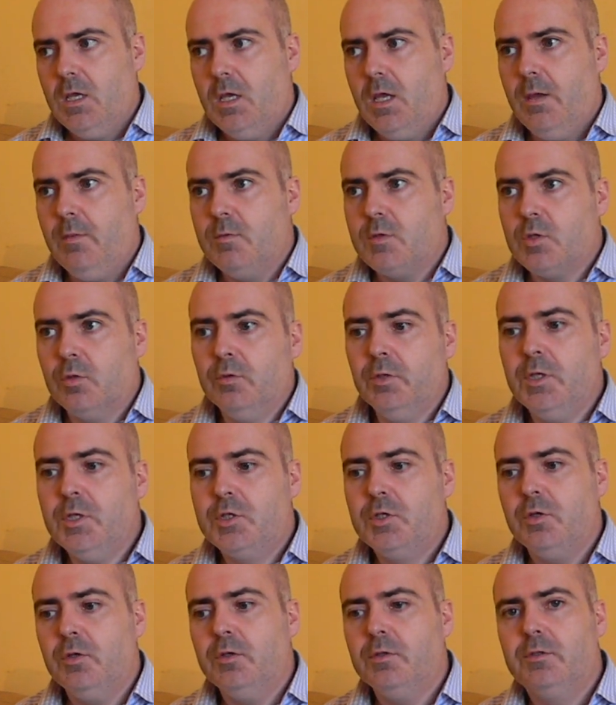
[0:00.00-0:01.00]
It was only
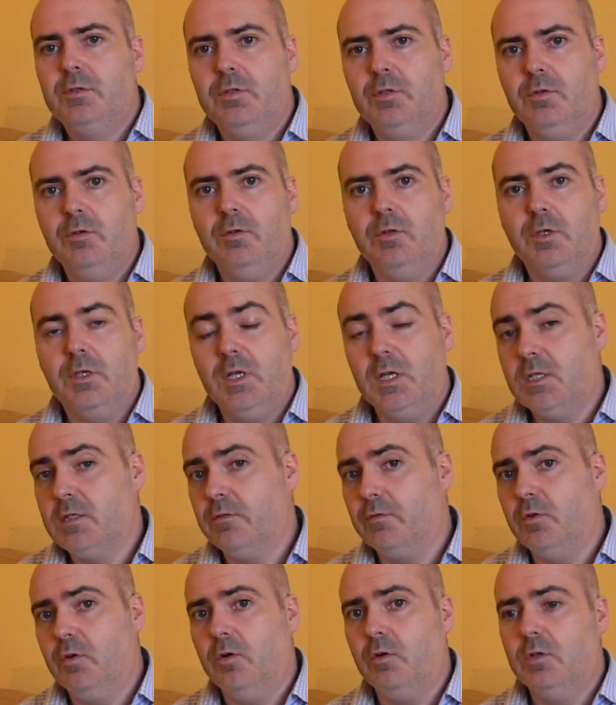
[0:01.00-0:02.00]
due to the grace
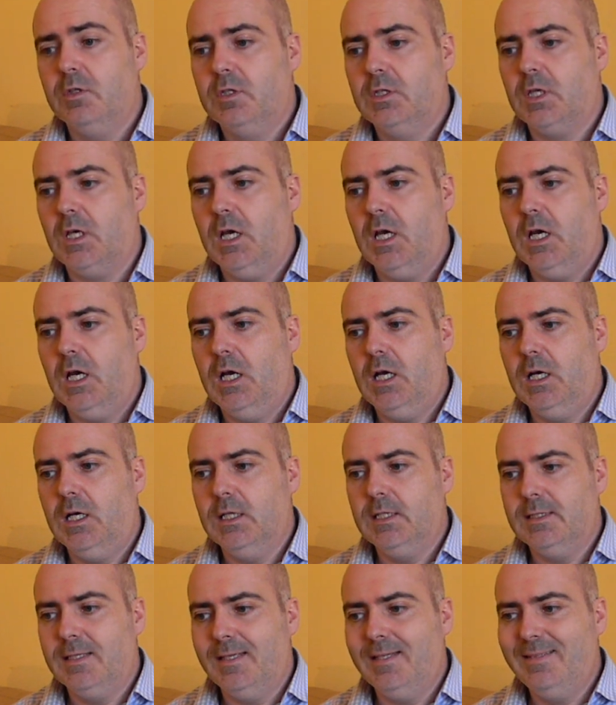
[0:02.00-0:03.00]
of God
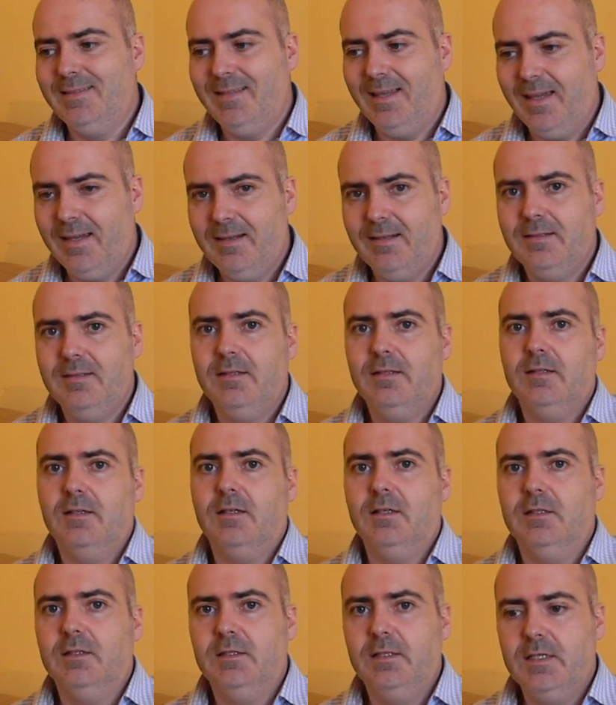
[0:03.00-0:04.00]
and the integrity
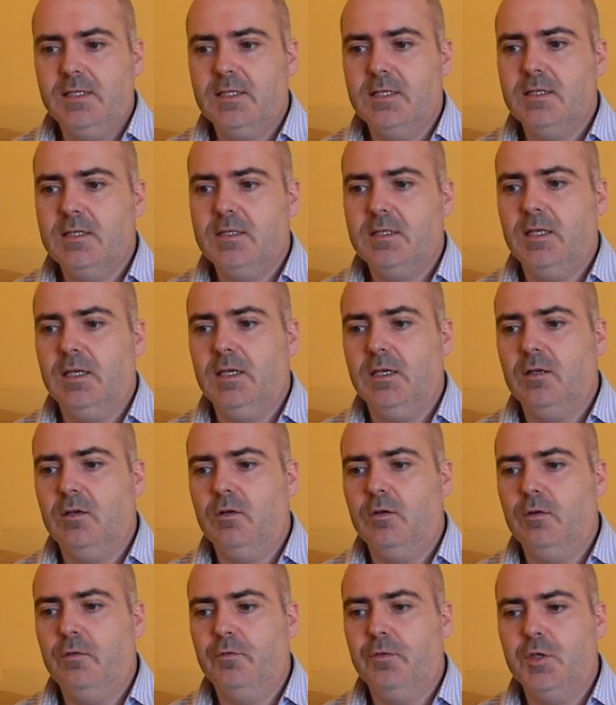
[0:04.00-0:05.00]
and decency
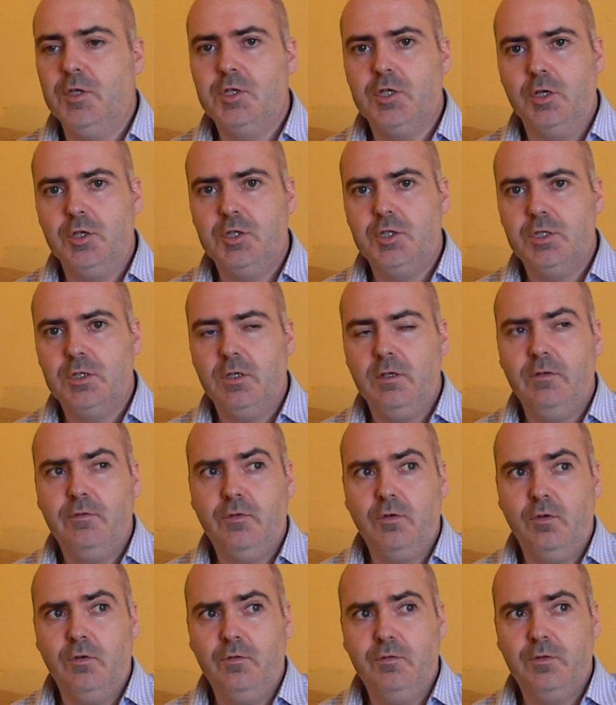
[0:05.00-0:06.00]
of the judge
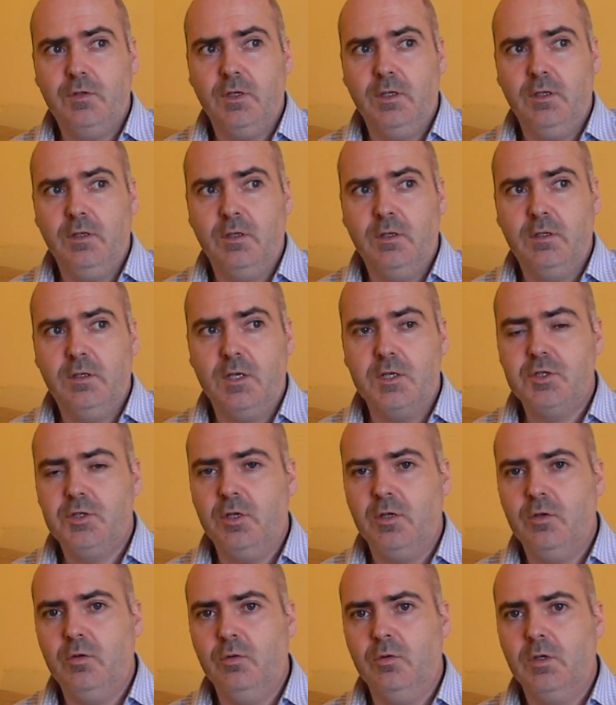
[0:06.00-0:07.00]
involved in the
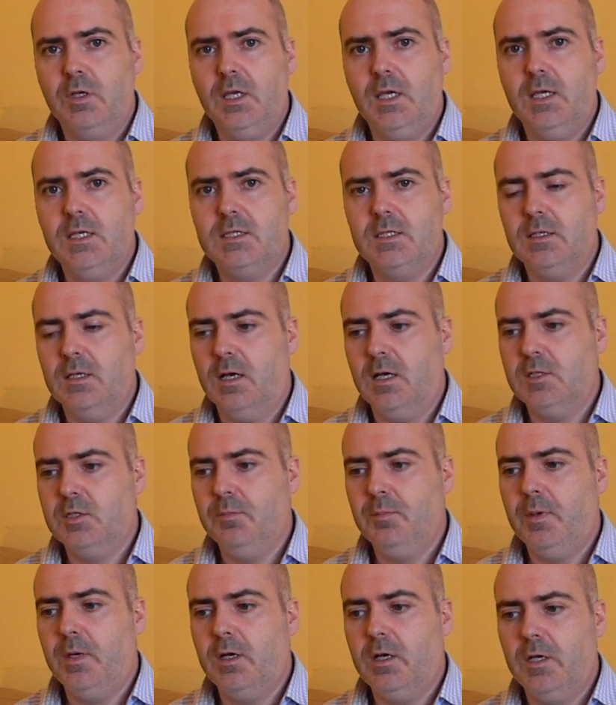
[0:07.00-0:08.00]
district court case in
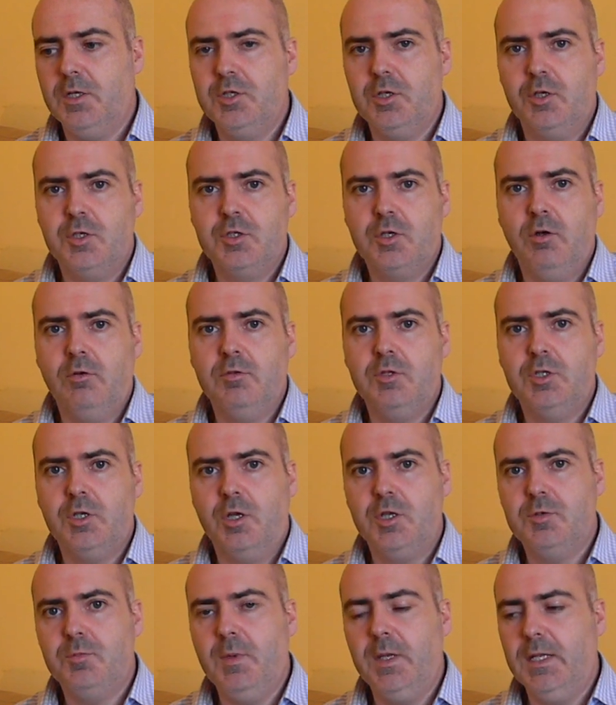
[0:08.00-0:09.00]
Castlebar, a judge called
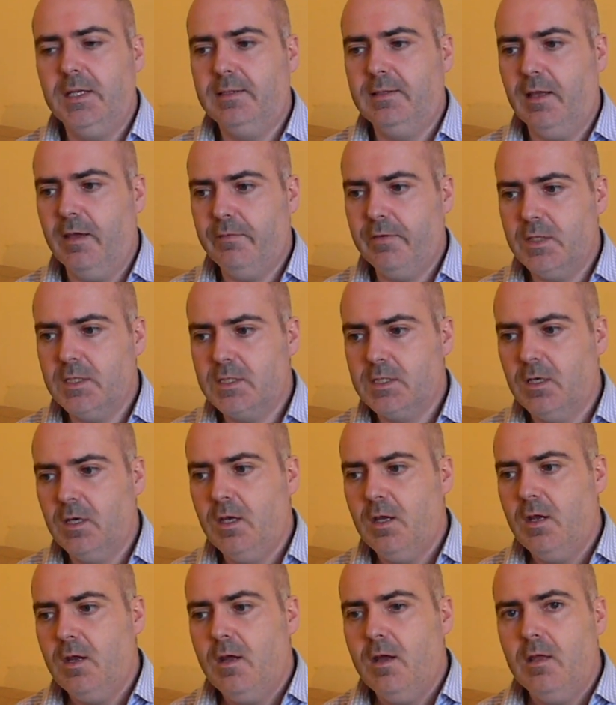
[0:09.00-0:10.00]
Judge Mary Devons,
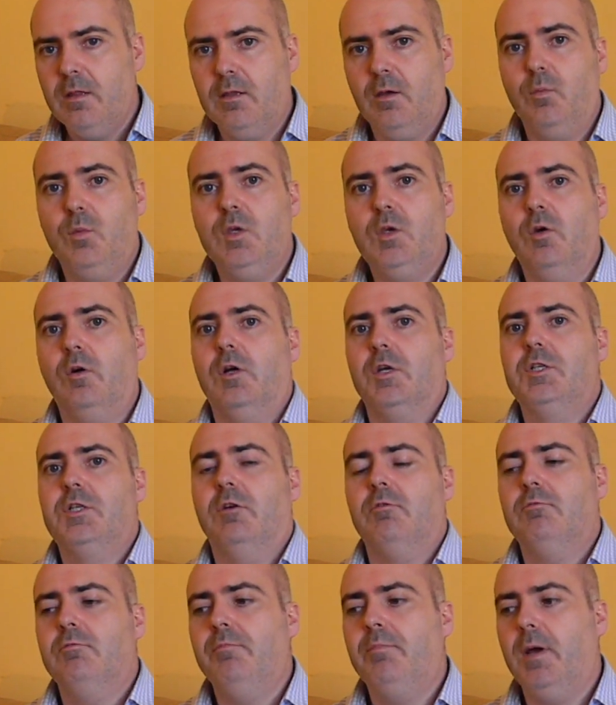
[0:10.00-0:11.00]
that we got our
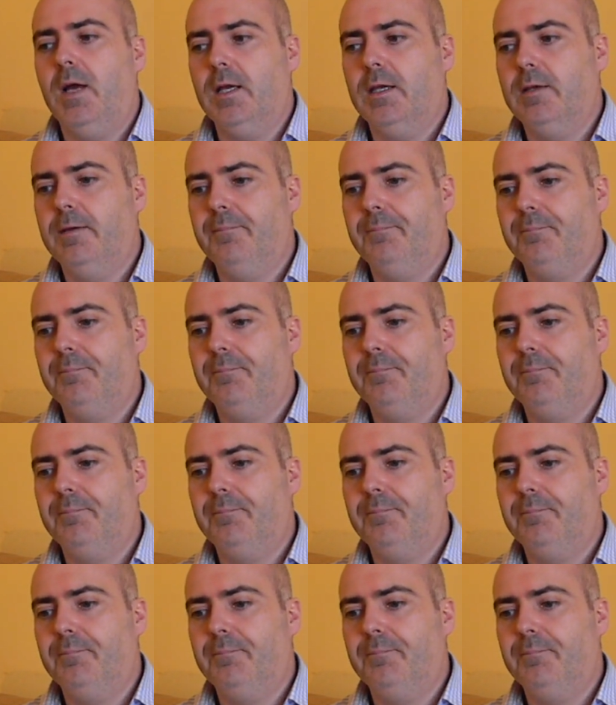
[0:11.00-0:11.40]
children back.